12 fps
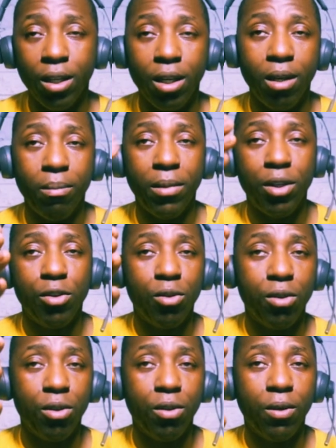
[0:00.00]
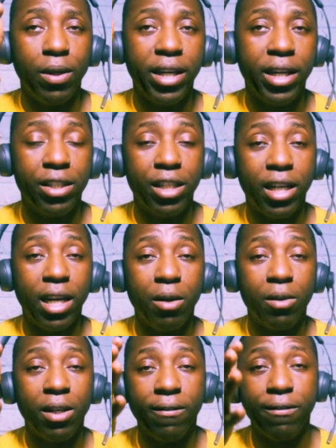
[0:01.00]
make sure you go ahead and check out
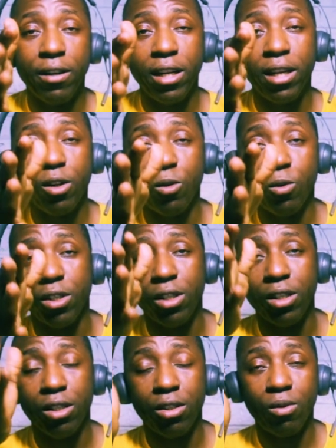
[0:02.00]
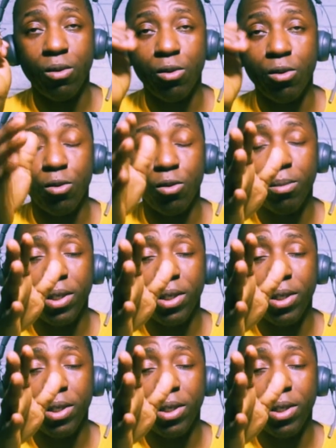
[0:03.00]
that free courses on Udemy.